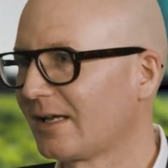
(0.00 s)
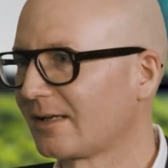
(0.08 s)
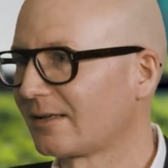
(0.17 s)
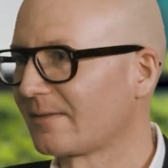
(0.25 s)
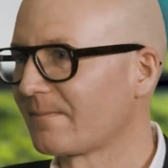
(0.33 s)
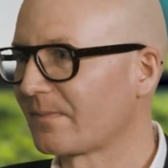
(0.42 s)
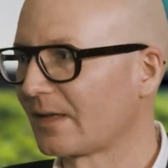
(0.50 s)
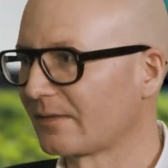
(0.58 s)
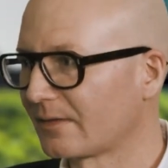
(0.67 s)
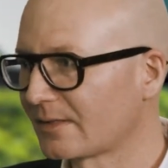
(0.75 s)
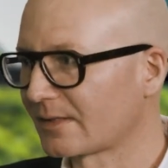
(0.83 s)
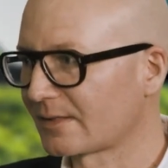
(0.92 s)
Um,
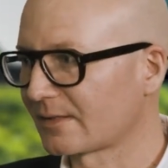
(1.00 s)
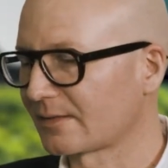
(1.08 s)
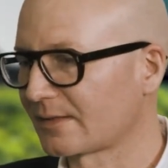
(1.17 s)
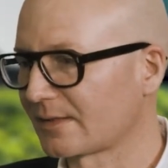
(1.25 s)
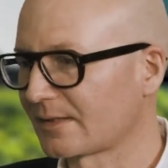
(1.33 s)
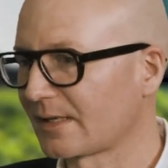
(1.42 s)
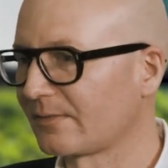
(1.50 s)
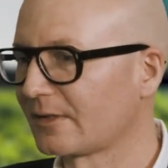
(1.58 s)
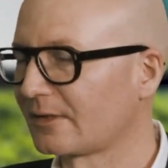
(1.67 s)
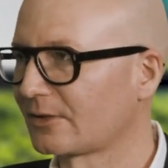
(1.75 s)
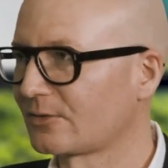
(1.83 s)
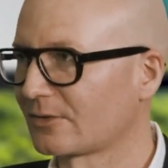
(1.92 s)
this is, something
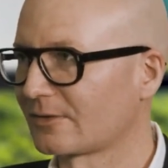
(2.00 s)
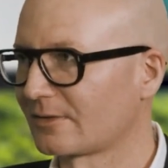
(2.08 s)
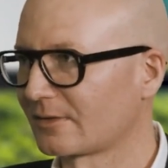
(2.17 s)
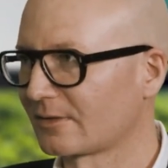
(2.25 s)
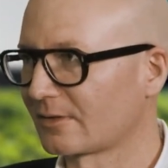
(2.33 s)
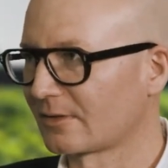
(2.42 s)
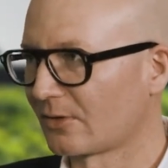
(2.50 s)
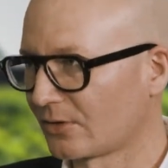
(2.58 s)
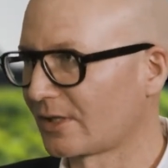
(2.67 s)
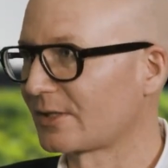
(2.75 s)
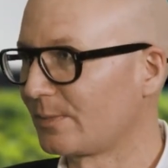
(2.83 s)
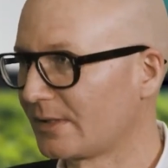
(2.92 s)
that uh, got
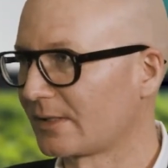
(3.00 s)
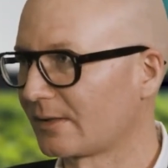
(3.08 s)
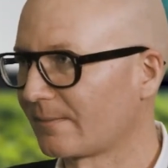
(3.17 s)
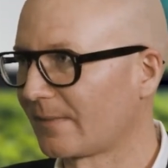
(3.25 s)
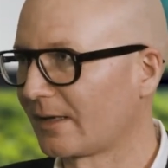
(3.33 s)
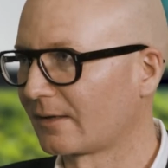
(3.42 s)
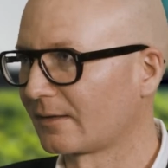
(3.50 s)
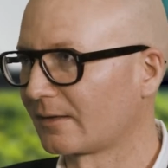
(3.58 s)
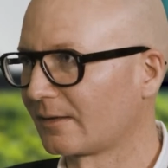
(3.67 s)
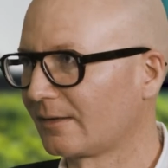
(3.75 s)
us busy uh, yeah.